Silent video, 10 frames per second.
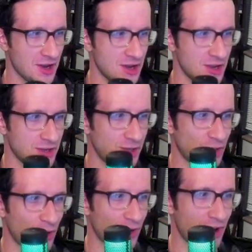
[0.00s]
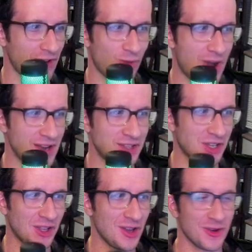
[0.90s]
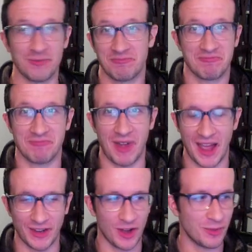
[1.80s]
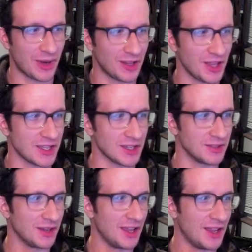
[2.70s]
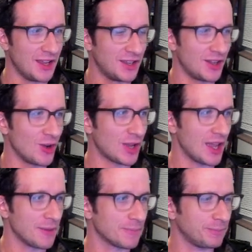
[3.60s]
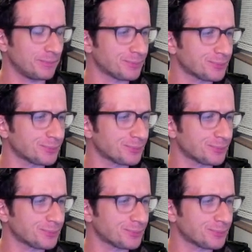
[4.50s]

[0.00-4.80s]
kind of show it off. Why does it glow? I don't know, but I like it. Okay.